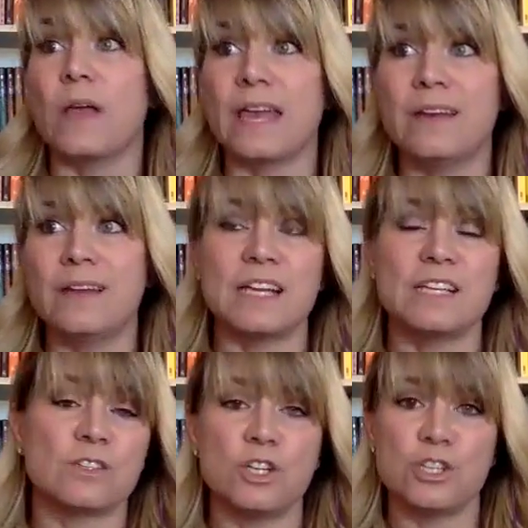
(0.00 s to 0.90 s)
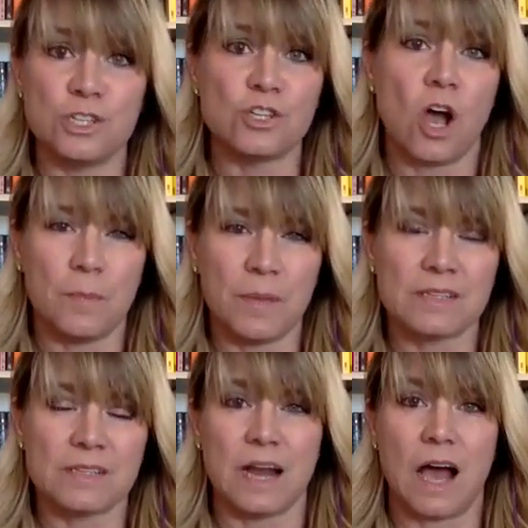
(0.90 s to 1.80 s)
in and I search the
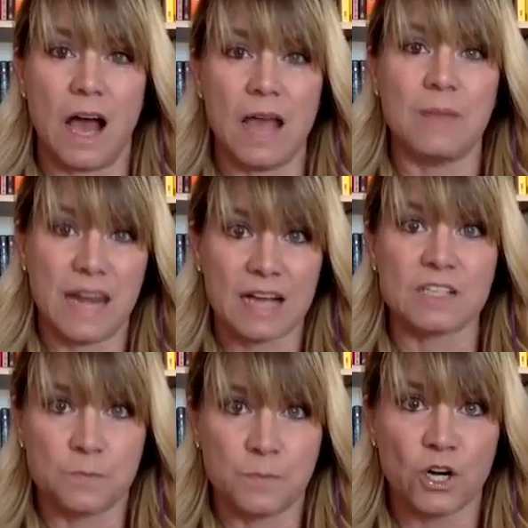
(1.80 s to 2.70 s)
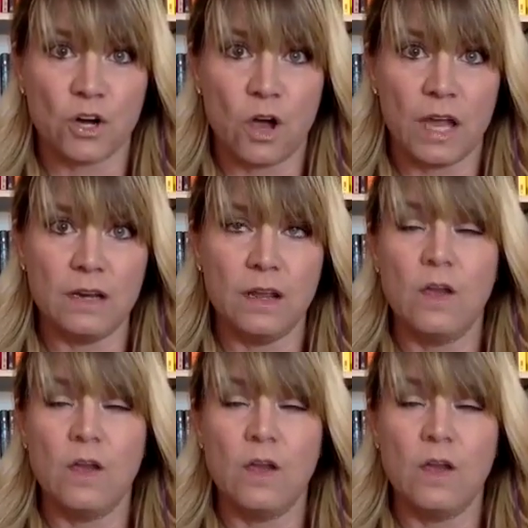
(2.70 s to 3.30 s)
topics that I'm an expert on